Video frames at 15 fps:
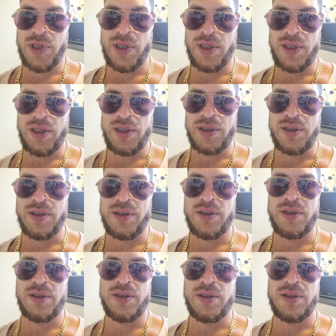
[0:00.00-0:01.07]
And
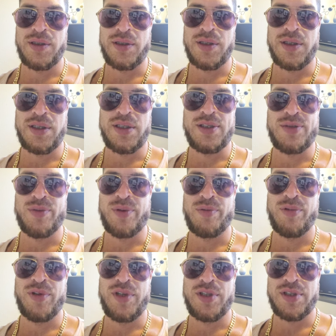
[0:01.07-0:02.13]
then these people
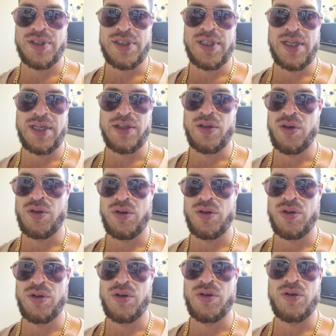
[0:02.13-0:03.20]
they just like no no
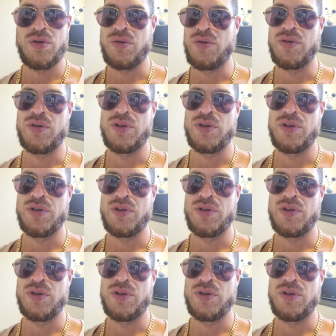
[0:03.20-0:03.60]
no